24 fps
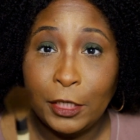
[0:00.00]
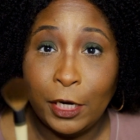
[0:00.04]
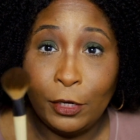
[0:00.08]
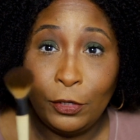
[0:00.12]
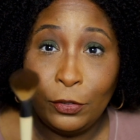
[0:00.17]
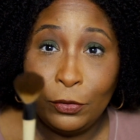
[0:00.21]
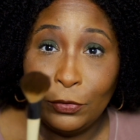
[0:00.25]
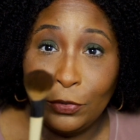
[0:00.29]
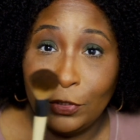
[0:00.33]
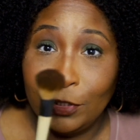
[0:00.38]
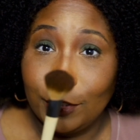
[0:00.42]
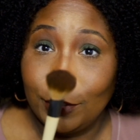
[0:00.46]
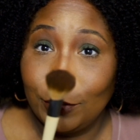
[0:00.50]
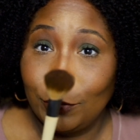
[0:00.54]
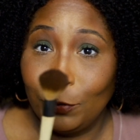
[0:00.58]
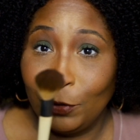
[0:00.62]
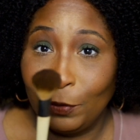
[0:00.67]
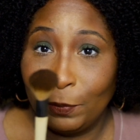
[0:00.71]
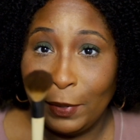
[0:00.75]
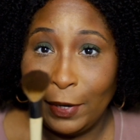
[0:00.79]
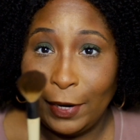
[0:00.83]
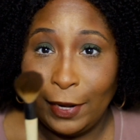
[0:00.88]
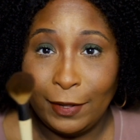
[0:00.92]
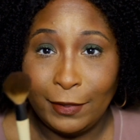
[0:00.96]
I use this to
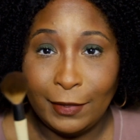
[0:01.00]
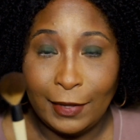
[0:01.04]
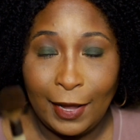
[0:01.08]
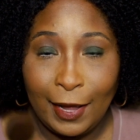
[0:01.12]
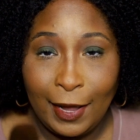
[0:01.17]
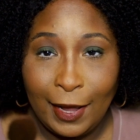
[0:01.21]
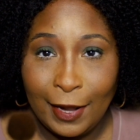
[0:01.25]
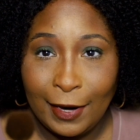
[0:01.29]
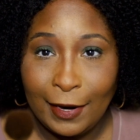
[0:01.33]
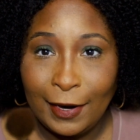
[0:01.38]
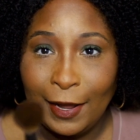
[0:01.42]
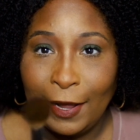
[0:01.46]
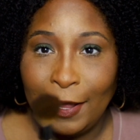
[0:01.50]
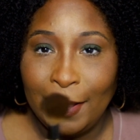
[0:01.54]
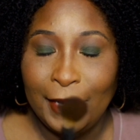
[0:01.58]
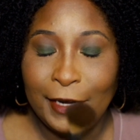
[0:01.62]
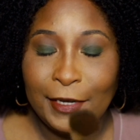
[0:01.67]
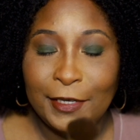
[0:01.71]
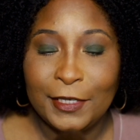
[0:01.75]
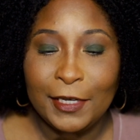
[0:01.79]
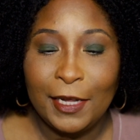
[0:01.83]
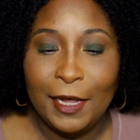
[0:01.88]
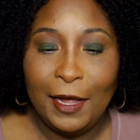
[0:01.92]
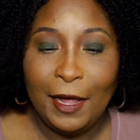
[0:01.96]
apply the
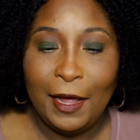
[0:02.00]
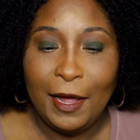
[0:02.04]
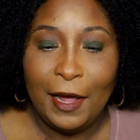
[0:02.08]
highlight.